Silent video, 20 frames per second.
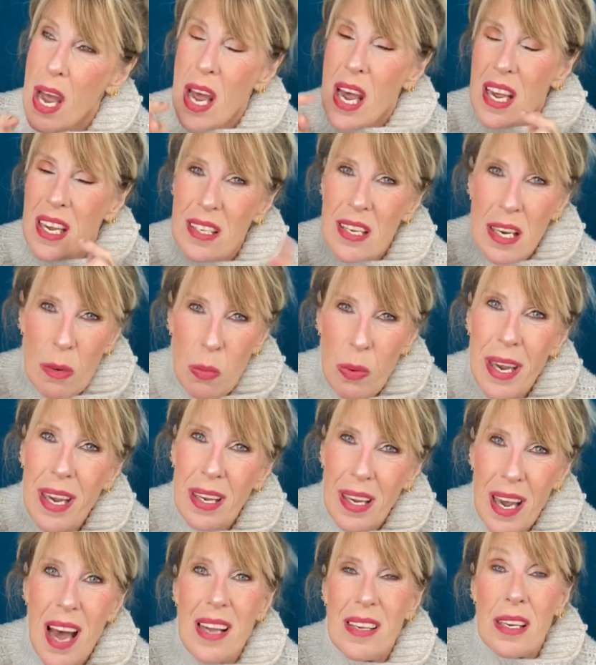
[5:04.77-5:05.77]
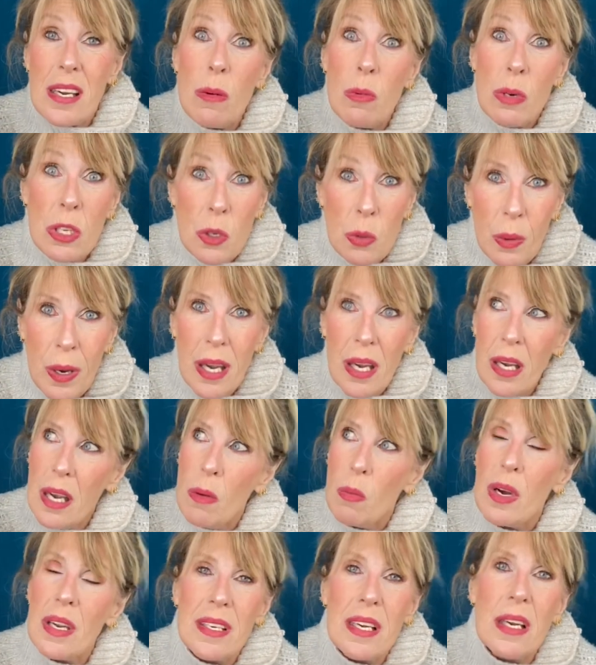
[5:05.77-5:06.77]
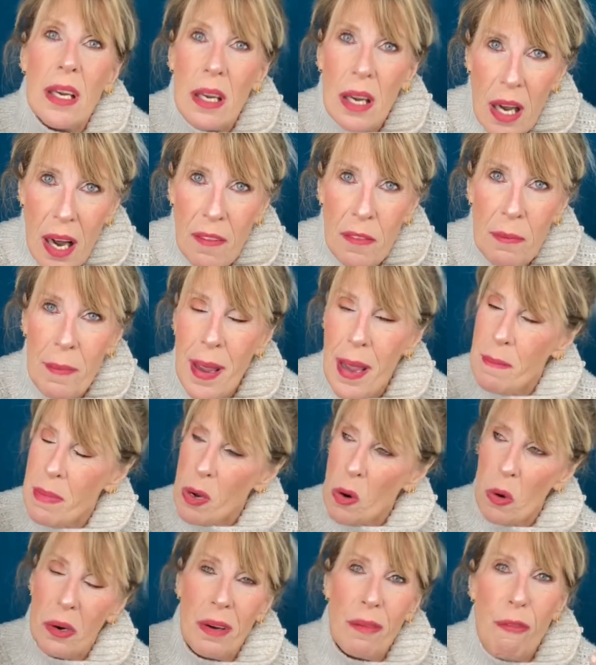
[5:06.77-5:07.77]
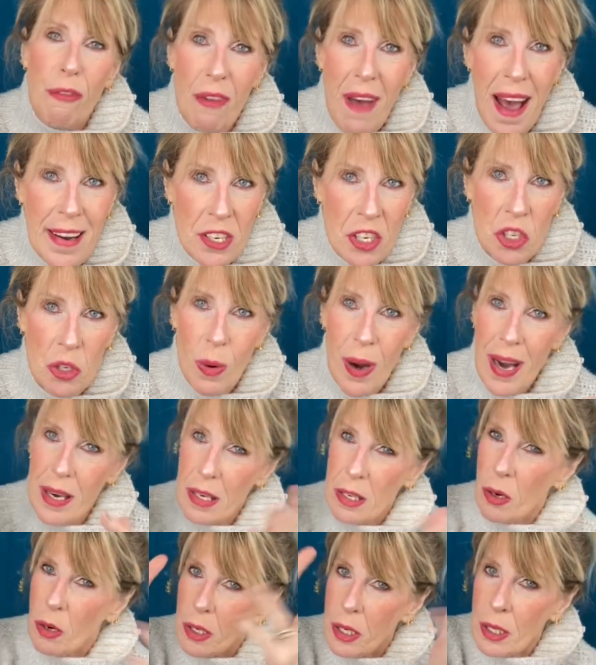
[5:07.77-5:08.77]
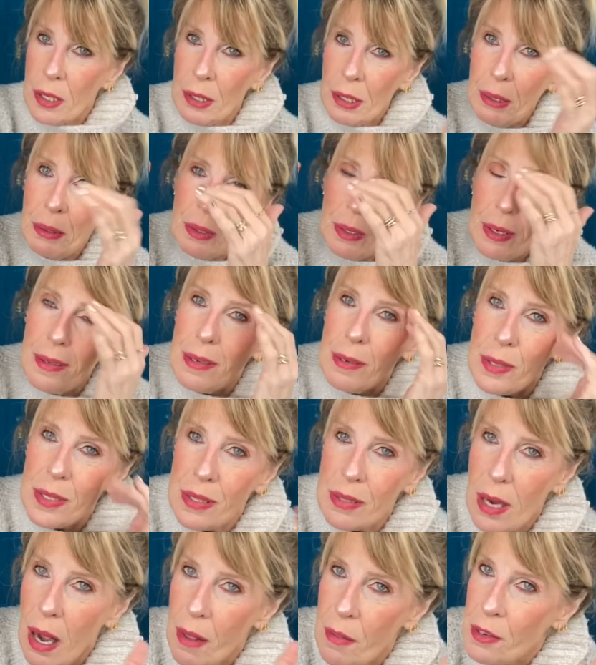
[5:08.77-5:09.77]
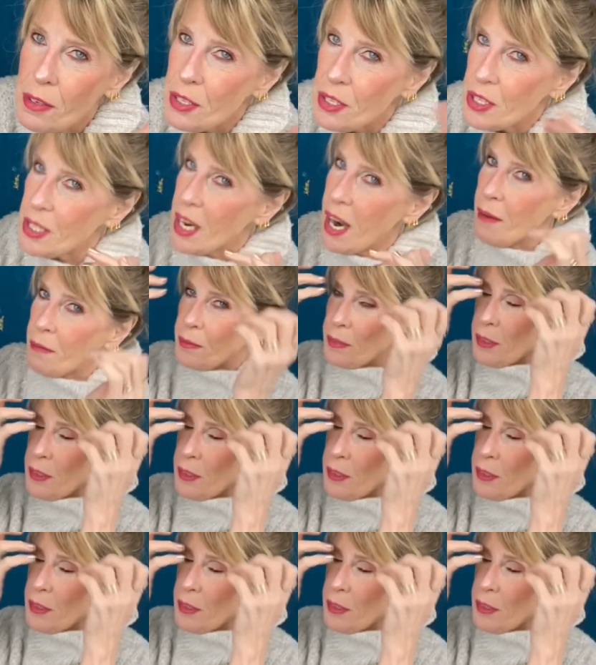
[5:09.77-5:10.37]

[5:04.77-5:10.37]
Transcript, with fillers: Is he weak? Yes, he was weak. He was in love, maybe, or infatuated, or, you know, all those other stuff.